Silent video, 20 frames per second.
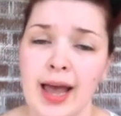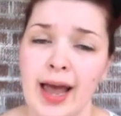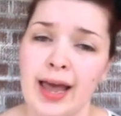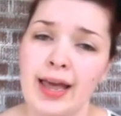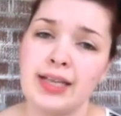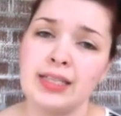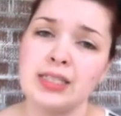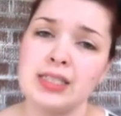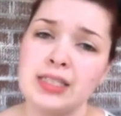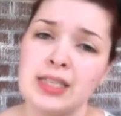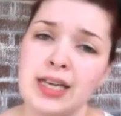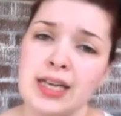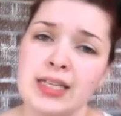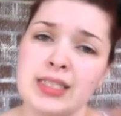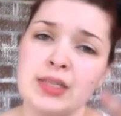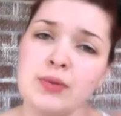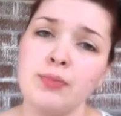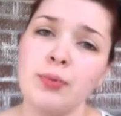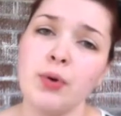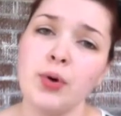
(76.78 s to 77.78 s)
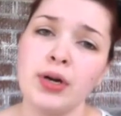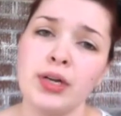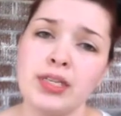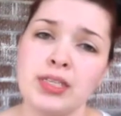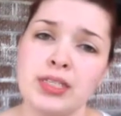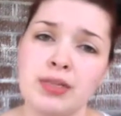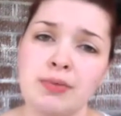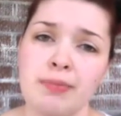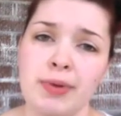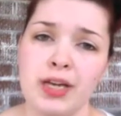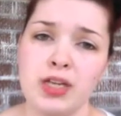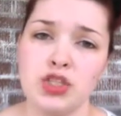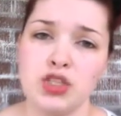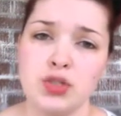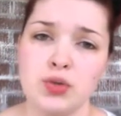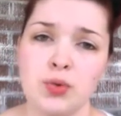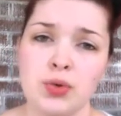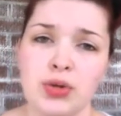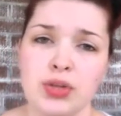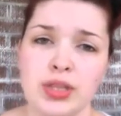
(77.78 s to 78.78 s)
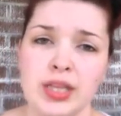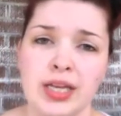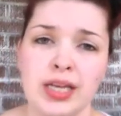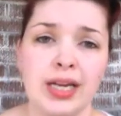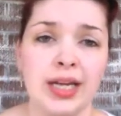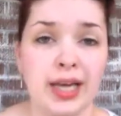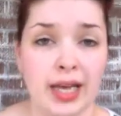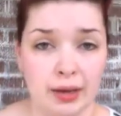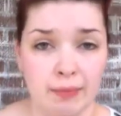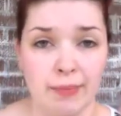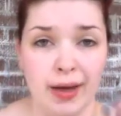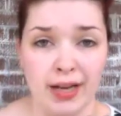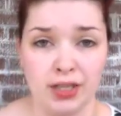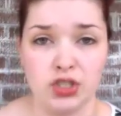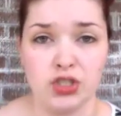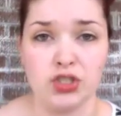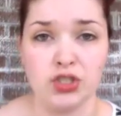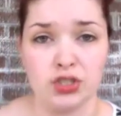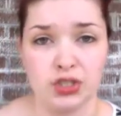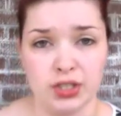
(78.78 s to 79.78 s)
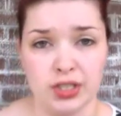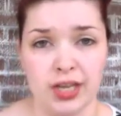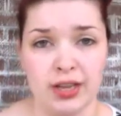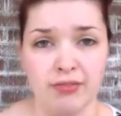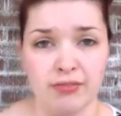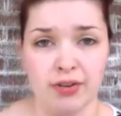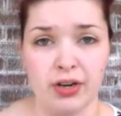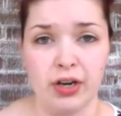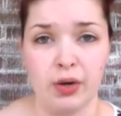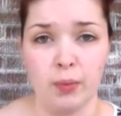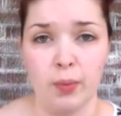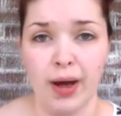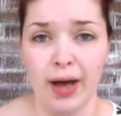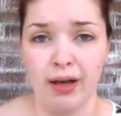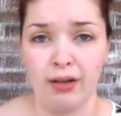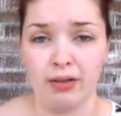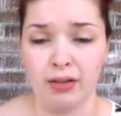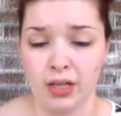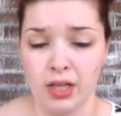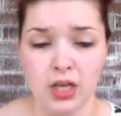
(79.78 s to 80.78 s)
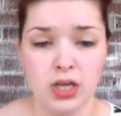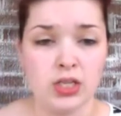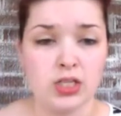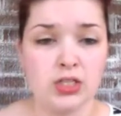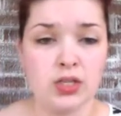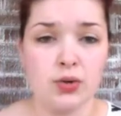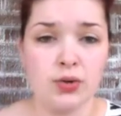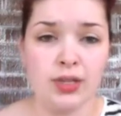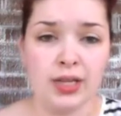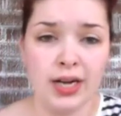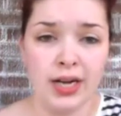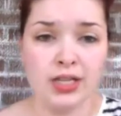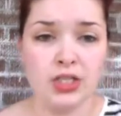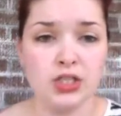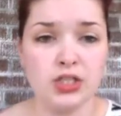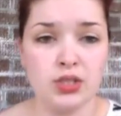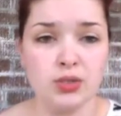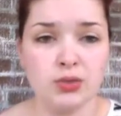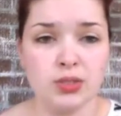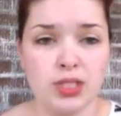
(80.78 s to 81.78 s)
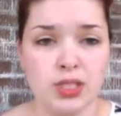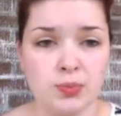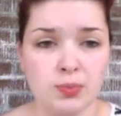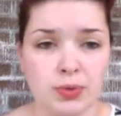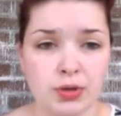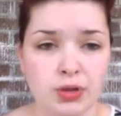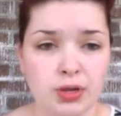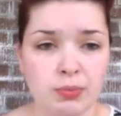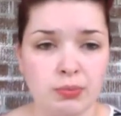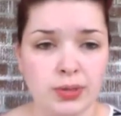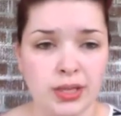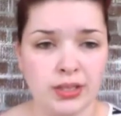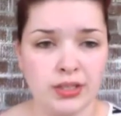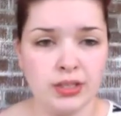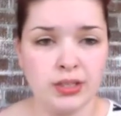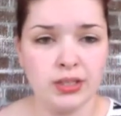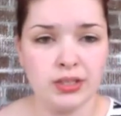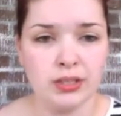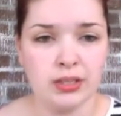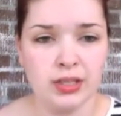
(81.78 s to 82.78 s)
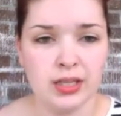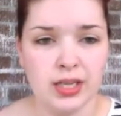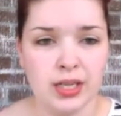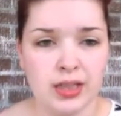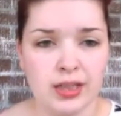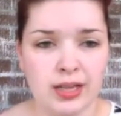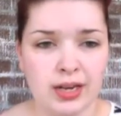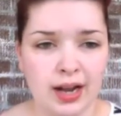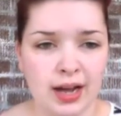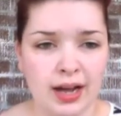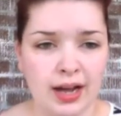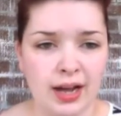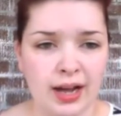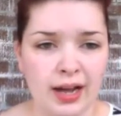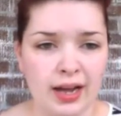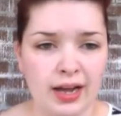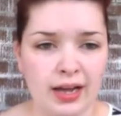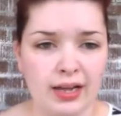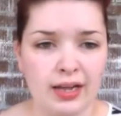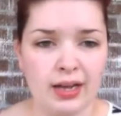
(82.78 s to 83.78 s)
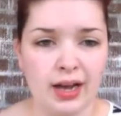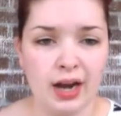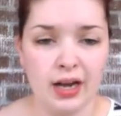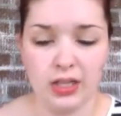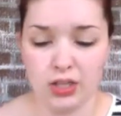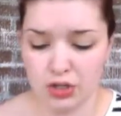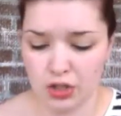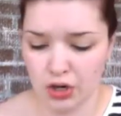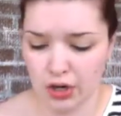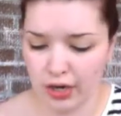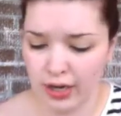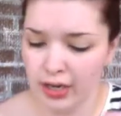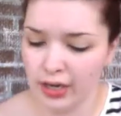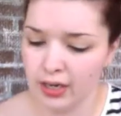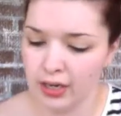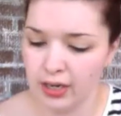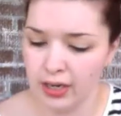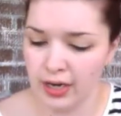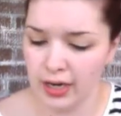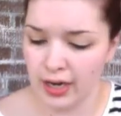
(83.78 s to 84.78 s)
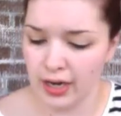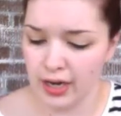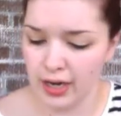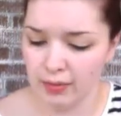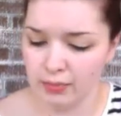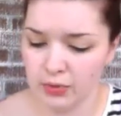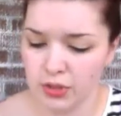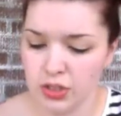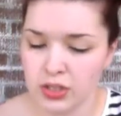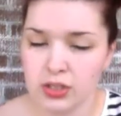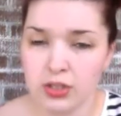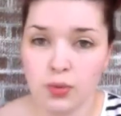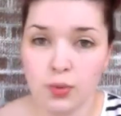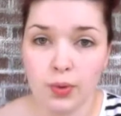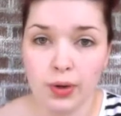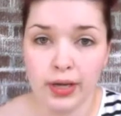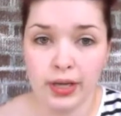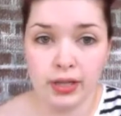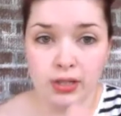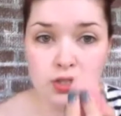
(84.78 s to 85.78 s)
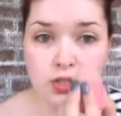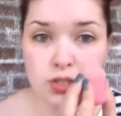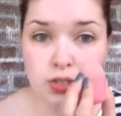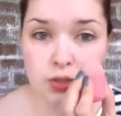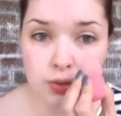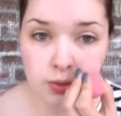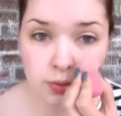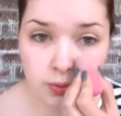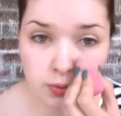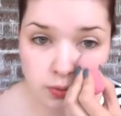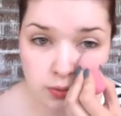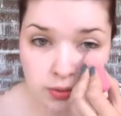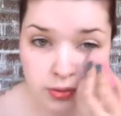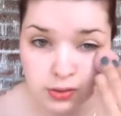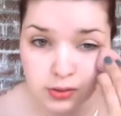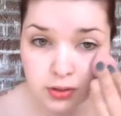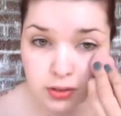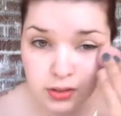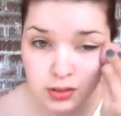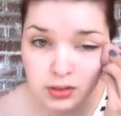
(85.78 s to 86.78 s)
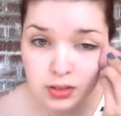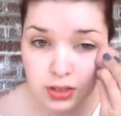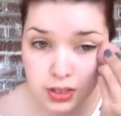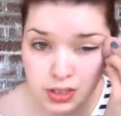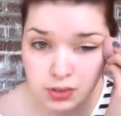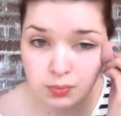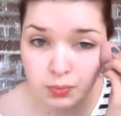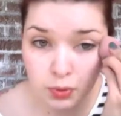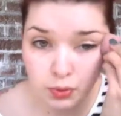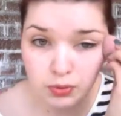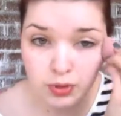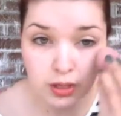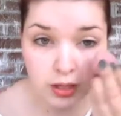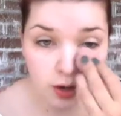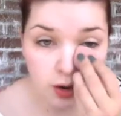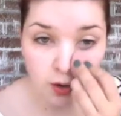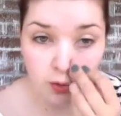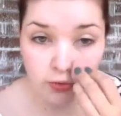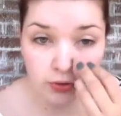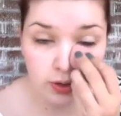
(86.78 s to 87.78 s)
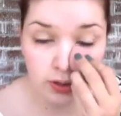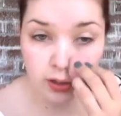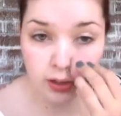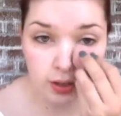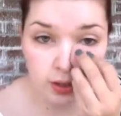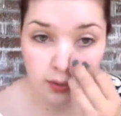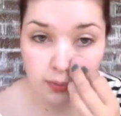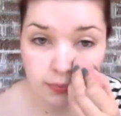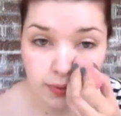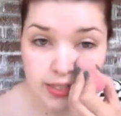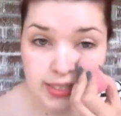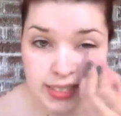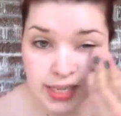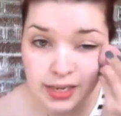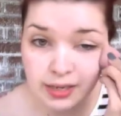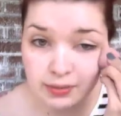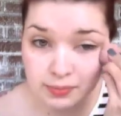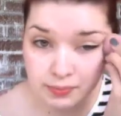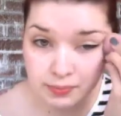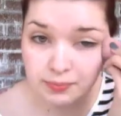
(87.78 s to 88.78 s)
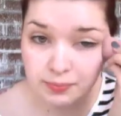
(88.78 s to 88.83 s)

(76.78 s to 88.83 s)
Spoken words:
it's important to make sure that it matches your skin very well. So then I just use this beauty blender that I got at Target, and I'm just going to smooth it over my skin.